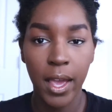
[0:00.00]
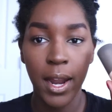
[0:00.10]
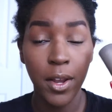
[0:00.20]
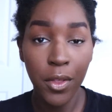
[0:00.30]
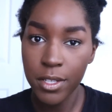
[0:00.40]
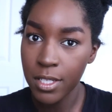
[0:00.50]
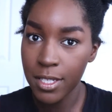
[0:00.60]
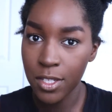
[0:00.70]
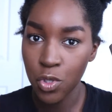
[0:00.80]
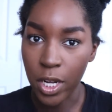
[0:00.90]
And I know this
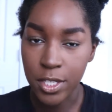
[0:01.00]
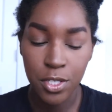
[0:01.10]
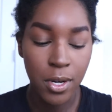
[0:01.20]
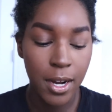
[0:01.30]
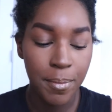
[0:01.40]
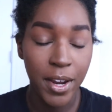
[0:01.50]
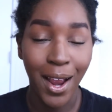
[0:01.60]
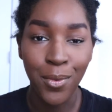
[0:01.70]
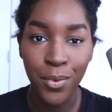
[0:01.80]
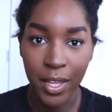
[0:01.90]
isn't drugstore, but
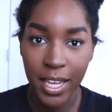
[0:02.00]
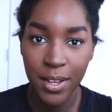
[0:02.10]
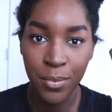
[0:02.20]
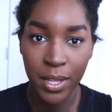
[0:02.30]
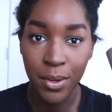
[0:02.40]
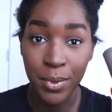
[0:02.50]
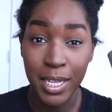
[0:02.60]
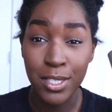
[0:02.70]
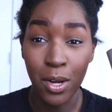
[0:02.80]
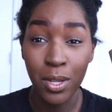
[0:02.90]
I really
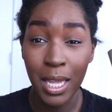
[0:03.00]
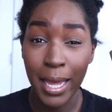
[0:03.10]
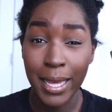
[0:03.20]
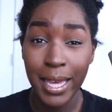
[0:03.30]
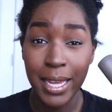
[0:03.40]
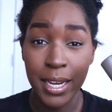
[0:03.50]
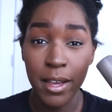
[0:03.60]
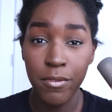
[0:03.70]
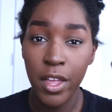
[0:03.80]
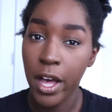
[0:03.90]
don't like any
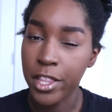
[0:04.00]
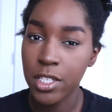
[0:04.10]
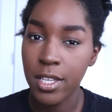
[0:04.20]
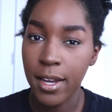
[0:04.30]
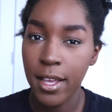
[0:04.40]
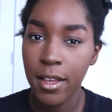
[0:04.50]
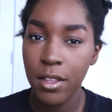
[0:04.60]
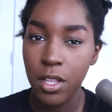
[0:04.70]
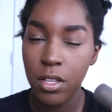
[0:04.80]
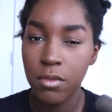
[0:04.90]
of the other
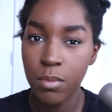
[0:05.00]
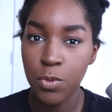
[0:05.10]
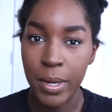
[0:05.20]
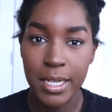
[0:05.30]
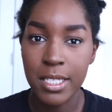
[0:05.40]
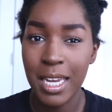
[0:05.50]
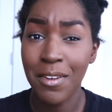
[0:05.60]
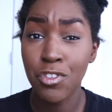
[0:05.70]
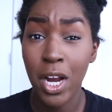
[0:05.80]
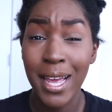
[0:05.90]
setting sprays that
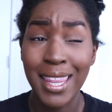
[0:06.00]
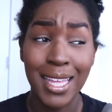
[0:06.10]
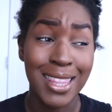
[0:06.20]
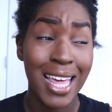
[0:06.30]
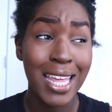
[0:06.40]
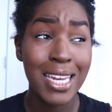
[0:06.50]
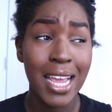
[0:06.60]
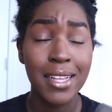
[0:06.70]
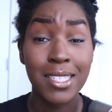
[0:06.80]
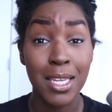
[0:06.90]
I've tried, like the
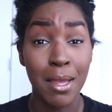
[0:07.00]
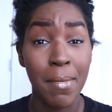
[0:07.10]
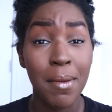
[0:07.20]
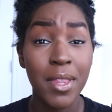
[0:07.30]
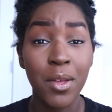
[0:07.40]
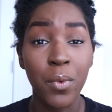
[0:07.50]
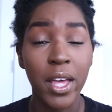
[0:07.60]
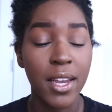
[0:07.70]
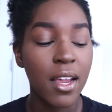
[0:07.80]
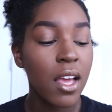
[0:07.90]
NYX and the Maybelline
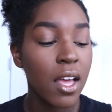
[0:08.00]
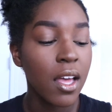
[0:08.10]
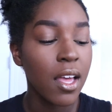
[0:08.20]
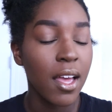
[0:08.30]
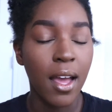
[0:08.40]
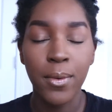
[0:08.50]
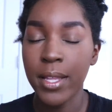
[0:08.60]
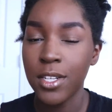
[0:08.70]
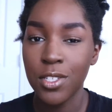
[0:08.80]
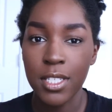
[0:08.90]
one. I
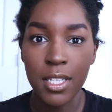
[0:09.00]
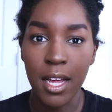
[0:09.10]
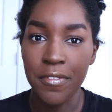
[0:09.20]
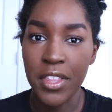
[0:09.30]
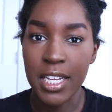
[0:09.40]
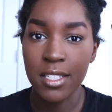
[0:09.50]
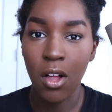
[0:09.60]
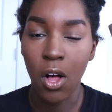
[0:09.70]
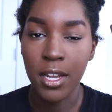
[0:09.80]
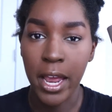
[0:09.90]
really just love this
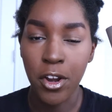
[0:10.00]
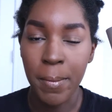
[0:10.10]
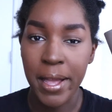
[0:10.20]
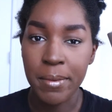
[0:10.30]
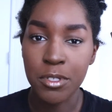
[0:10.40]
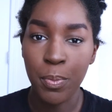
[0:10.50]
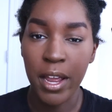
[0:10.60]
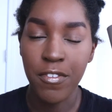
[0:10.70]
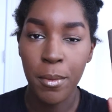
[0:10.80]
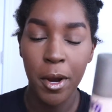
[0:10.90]
all-nighter makeup
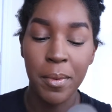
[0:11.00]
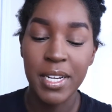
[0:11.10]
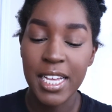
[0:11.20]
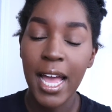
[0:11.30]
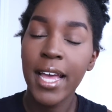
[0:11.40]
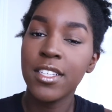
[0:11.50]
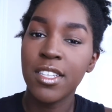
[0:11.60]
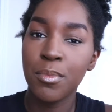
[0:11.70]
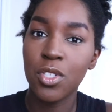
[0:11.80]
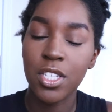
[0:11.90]
spray from Urban Decay,
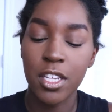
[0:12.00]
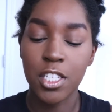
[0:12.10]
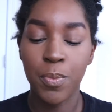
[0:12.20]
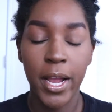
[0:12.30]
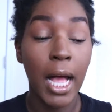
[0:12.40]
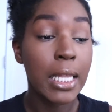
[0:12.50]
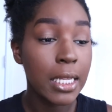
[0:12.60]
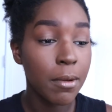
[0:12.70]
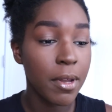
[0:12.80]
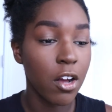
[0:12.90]
so I'm just going to spray a
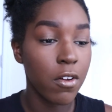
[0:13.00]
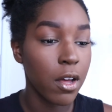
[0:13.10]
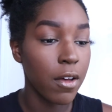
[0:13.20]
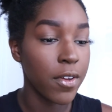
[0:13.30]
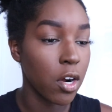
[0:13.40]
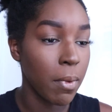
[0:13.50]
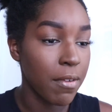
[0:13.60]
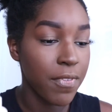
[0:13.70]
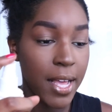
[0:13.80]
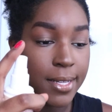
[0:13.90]
little bit of it on my
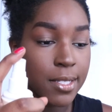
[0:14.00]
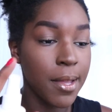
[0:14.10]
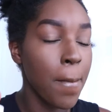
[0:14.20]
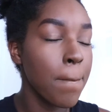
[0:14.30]
face.